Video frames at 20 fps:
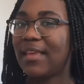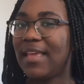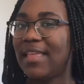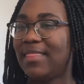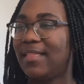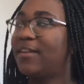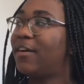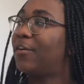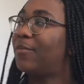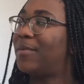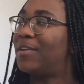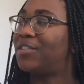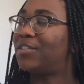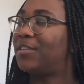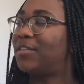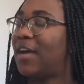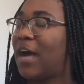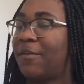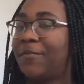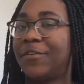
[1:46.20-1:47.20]
in the
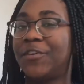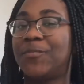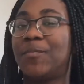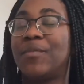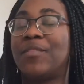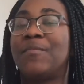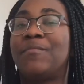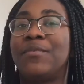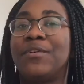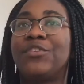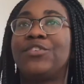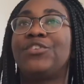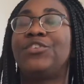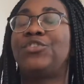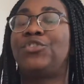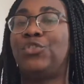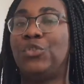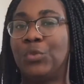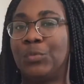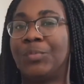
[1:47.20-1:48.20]
original covers, but the books are
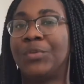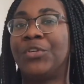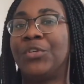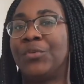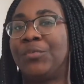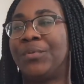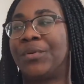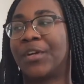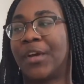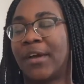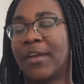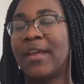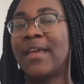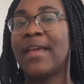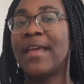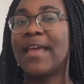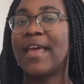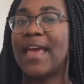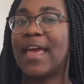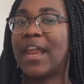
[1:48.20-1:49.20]
super duper good
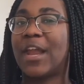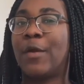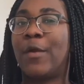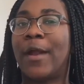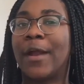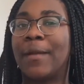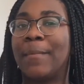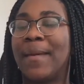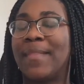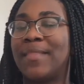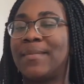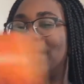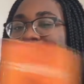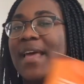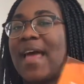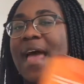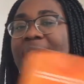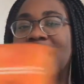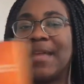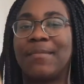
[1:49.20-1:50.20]
and I recommend them
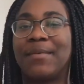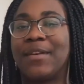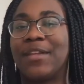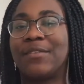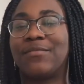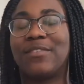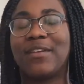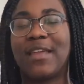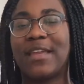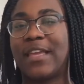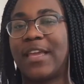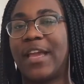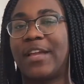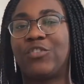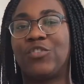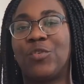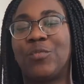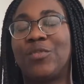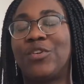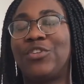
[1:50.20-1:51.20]
to anybody of any
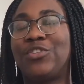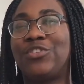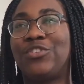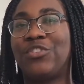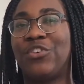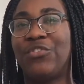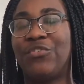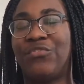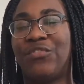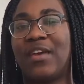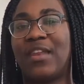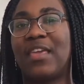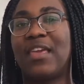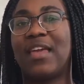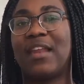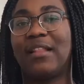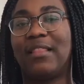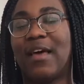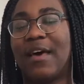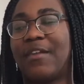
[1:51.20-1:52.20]
age group. They're so funny
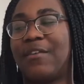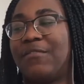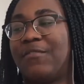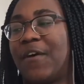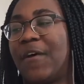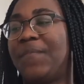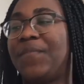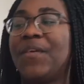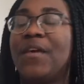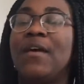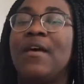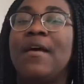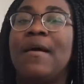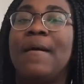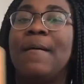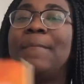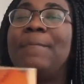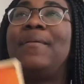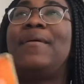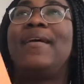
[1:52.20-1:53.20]
and a lot of fun,
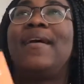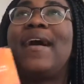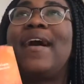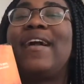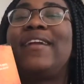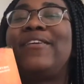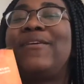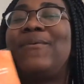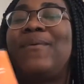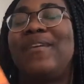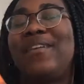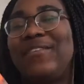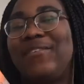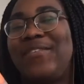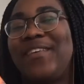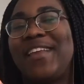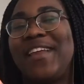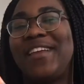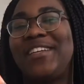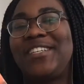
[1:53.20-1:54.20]
but I don't want to
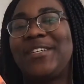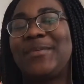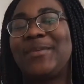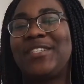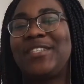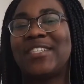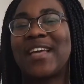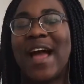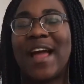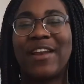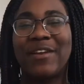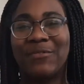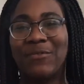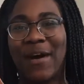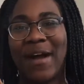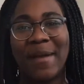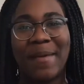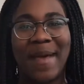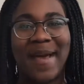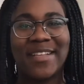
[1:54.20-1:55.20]
finish it, which is kind of
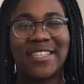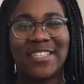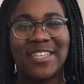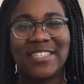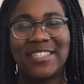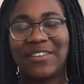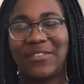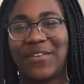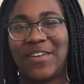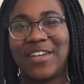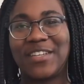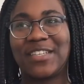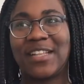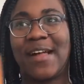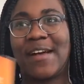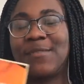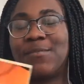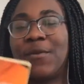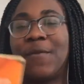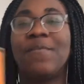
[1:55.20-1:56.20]
why I'm hesitant to finish the
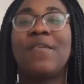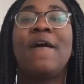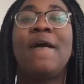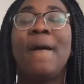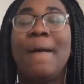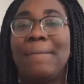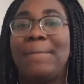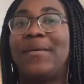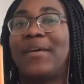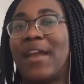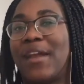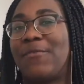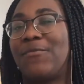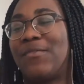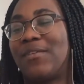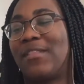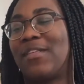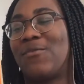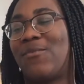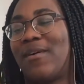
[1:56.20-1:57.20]
last book, but I
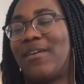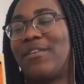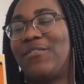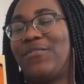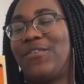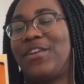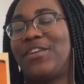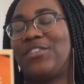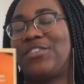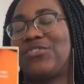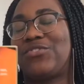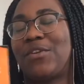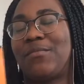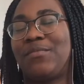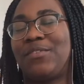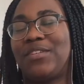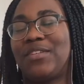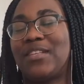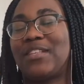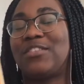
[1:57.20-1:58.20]
really want to finish this one.
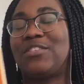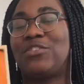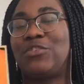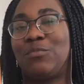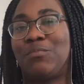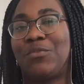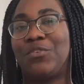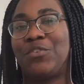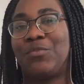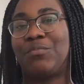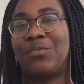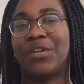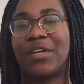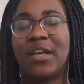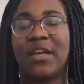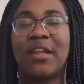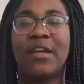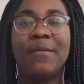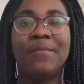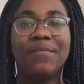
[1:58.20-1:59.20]
It's super duper
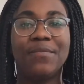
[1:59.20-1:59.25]
good.